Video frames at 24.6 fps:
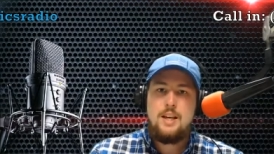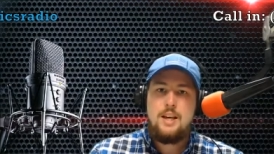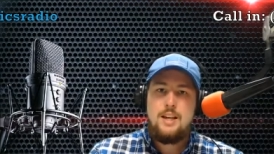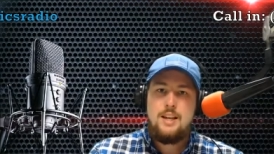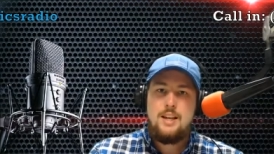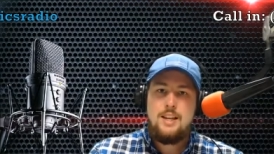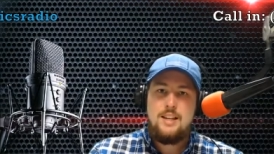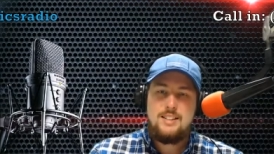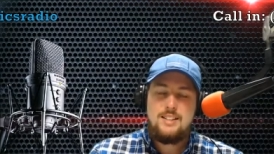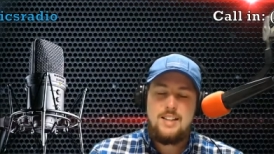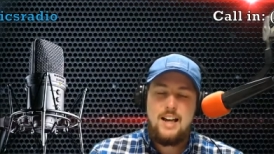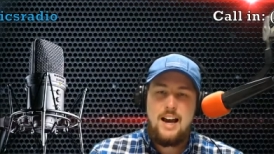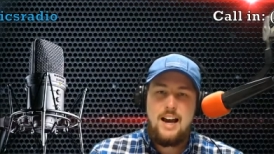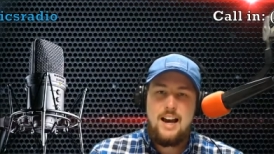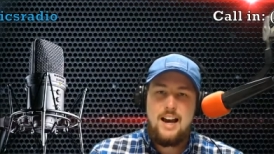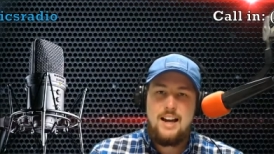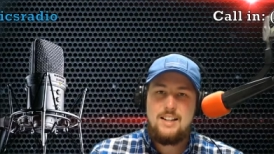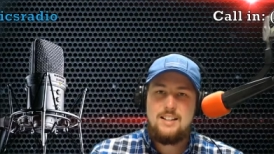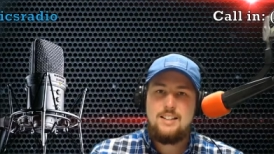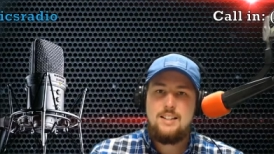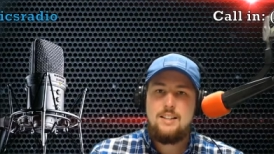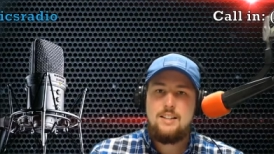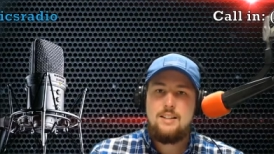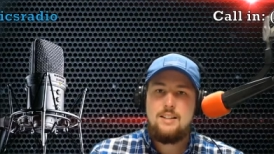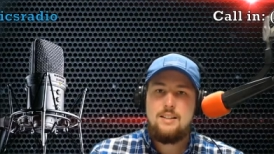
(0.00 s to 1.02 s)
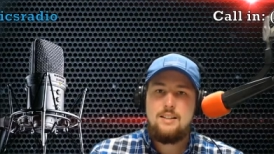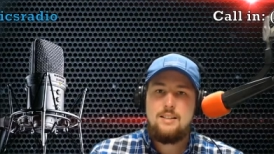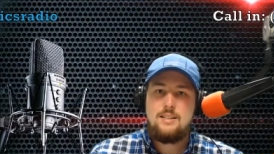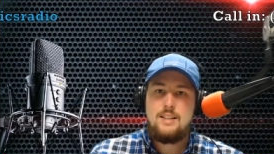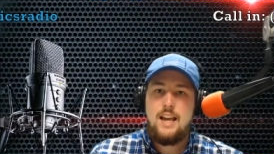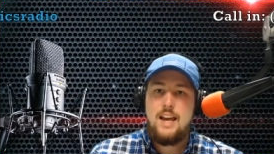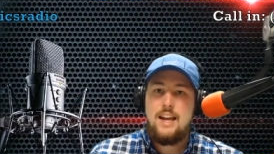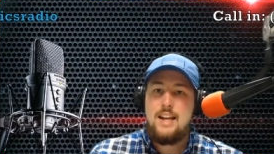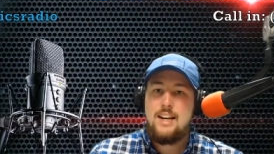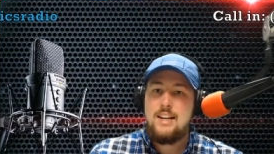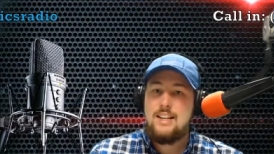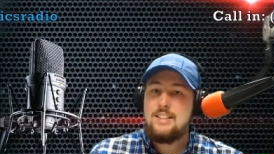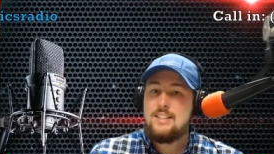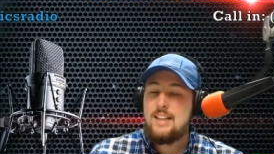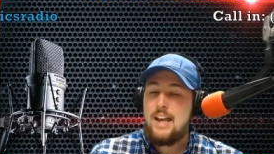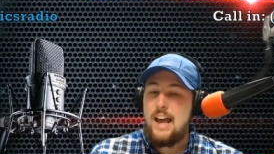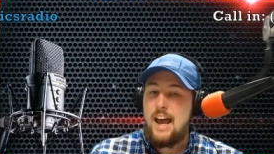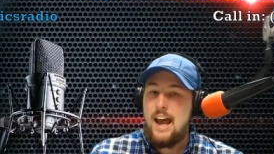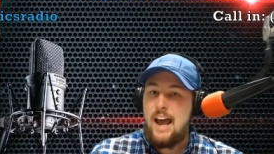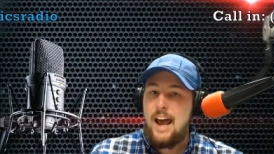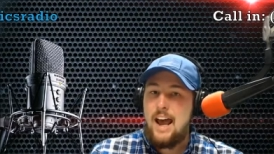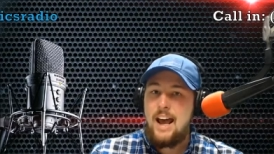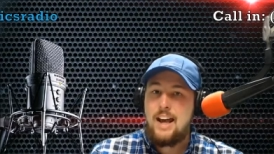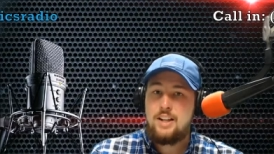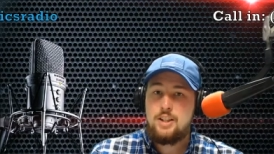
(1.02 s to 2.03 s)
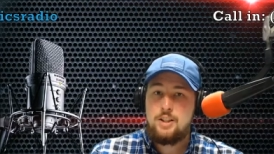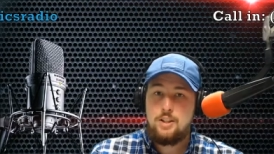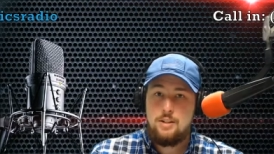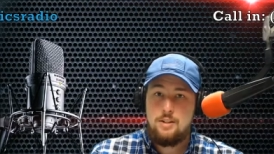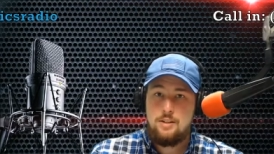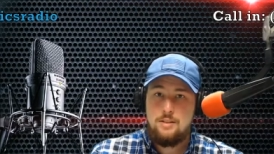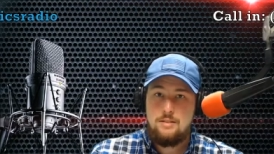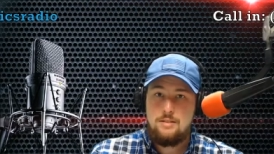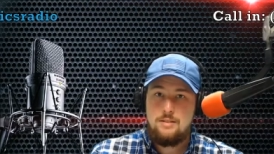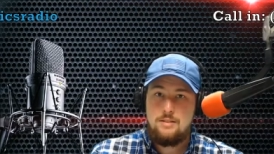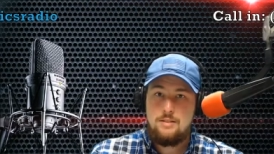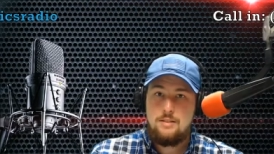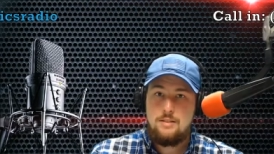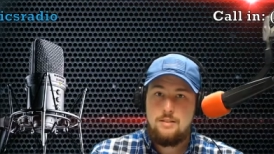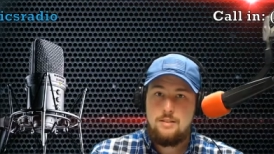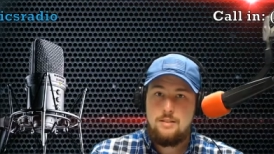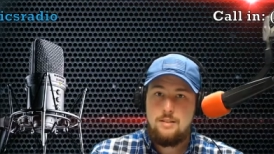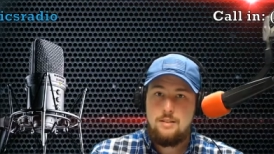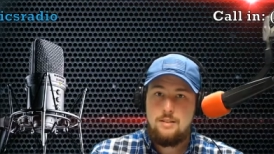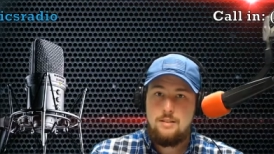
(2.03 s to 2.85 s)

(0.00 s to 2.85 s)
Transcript: his ideas, and his actions